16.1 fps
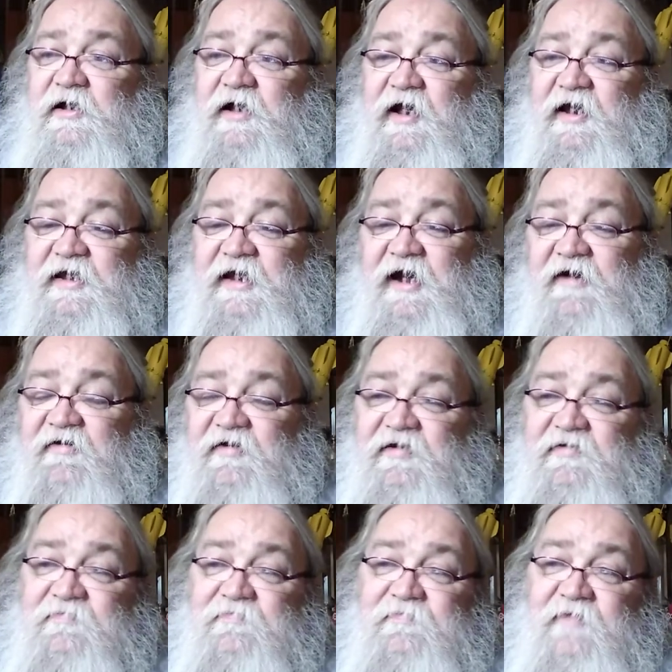I carry
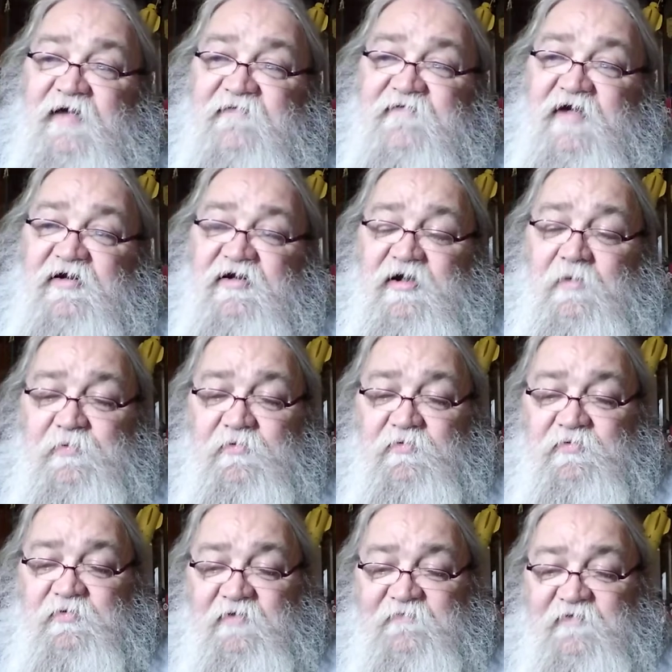I've got a
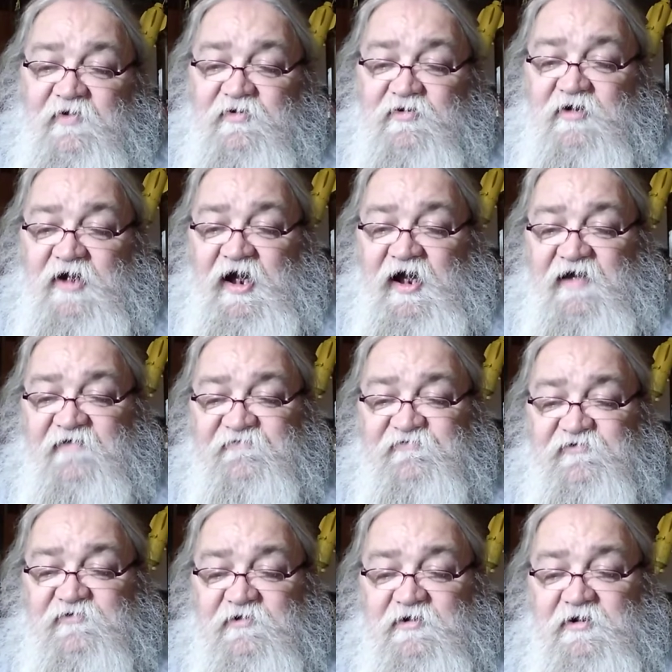couple of other
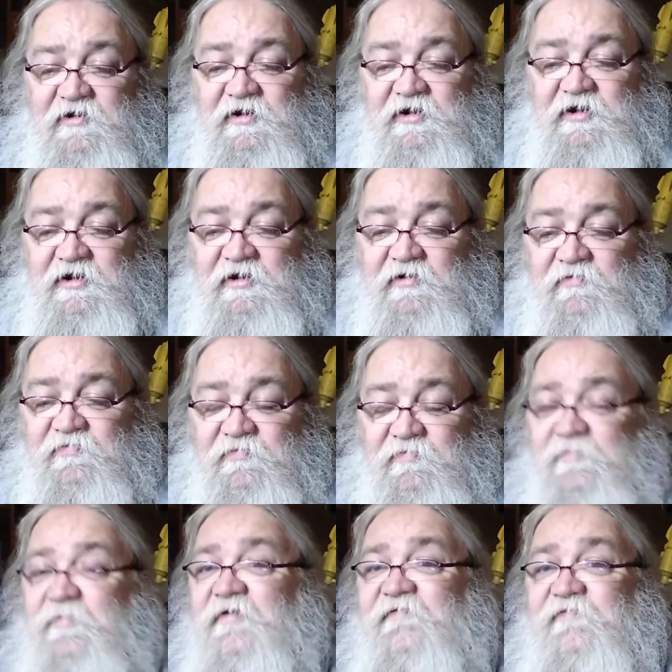knives. You know,
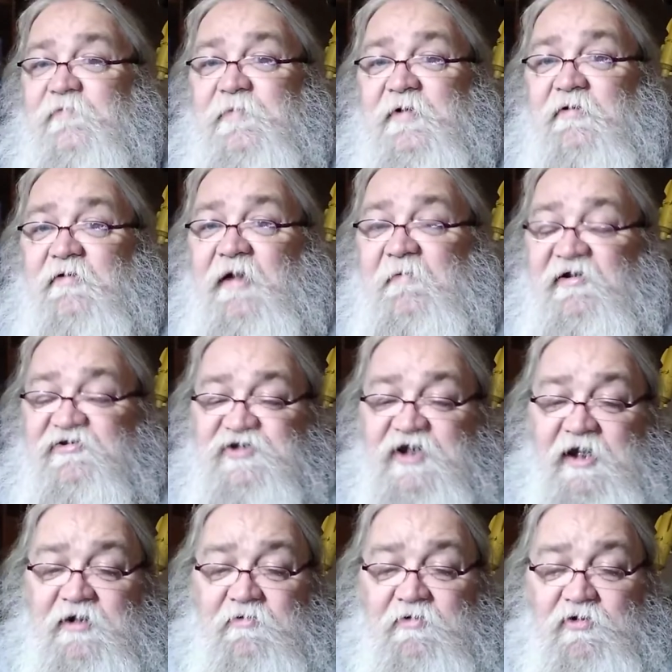if you've been around my
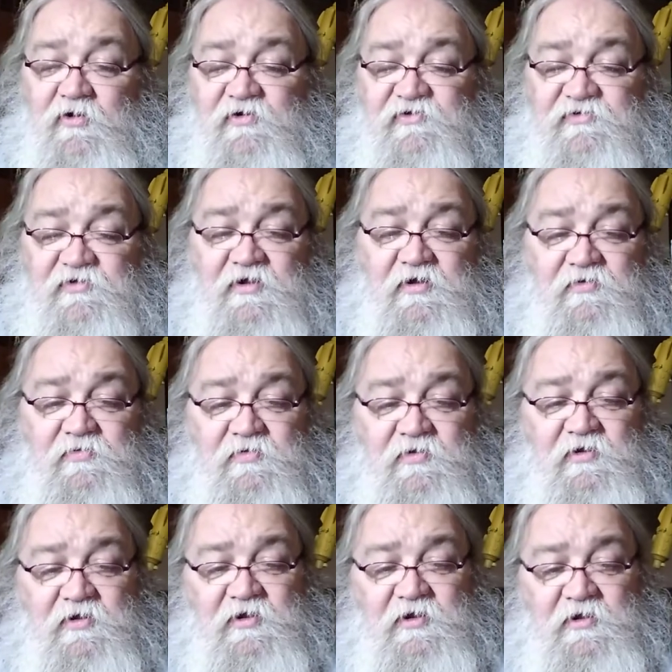channel at all, you know
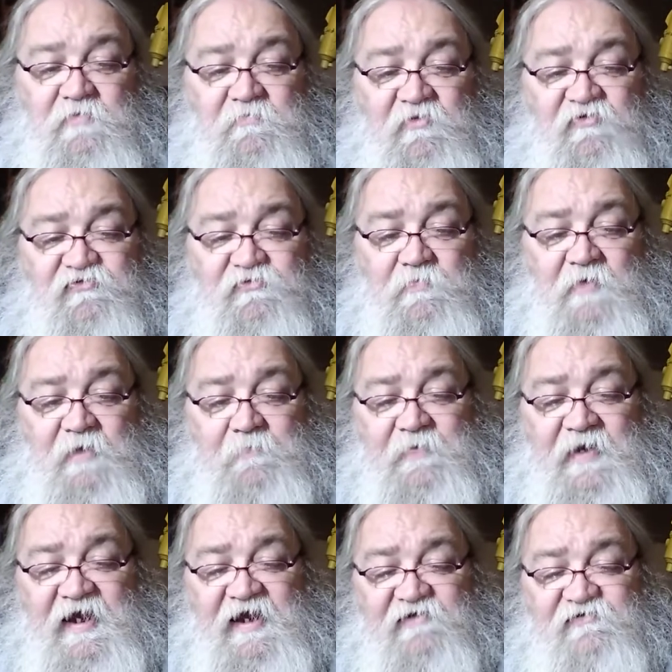most of my
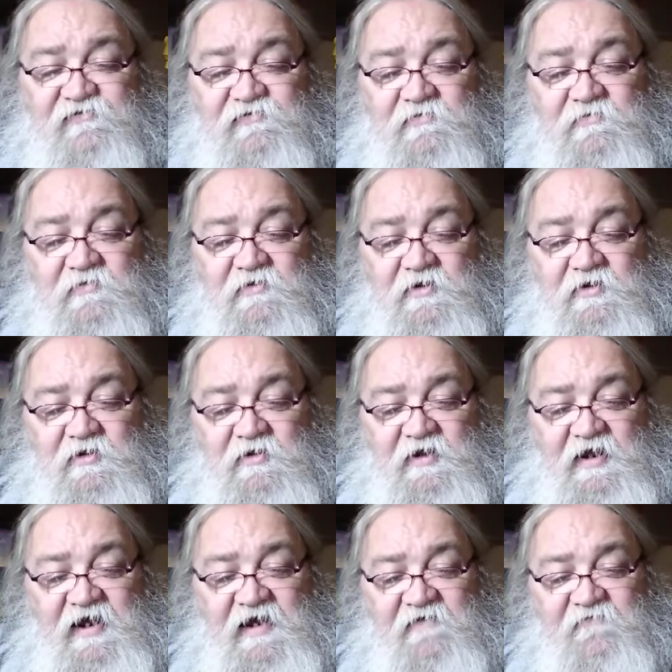bags
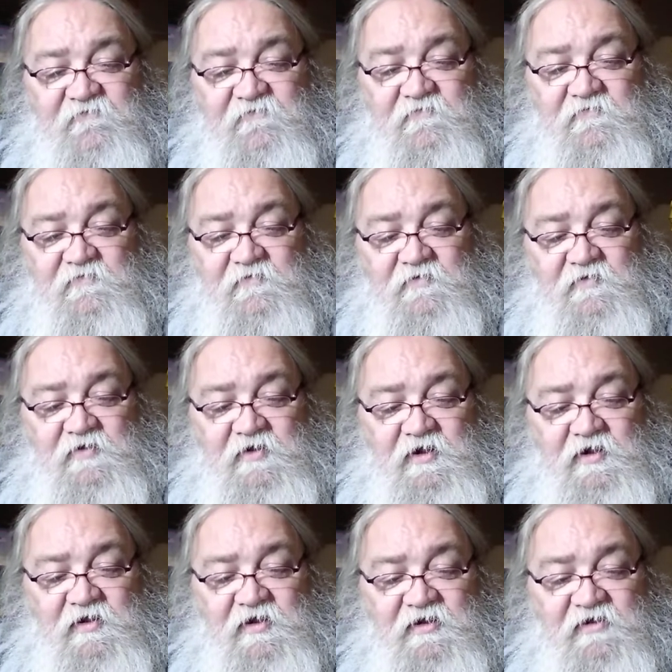have
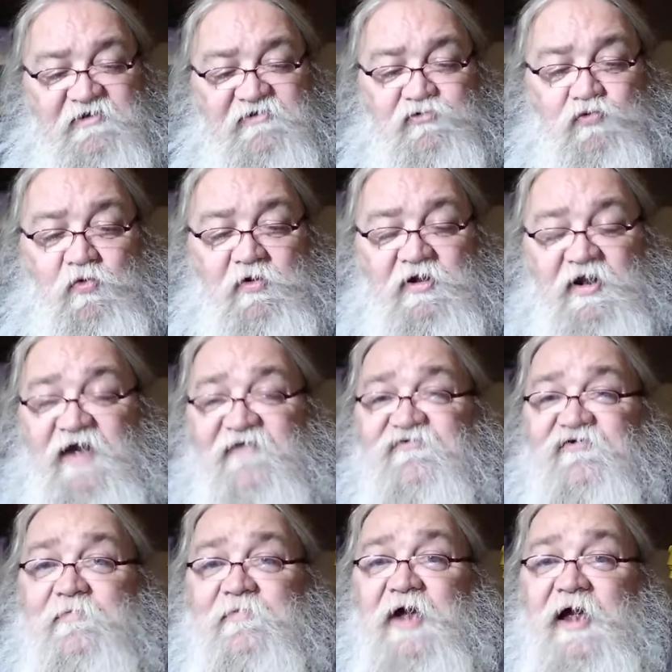uh, at least one knife,
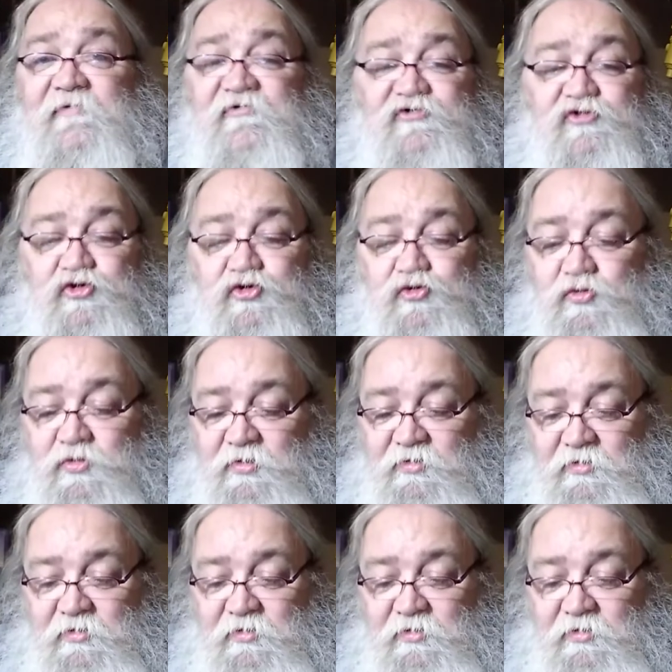sometimes two.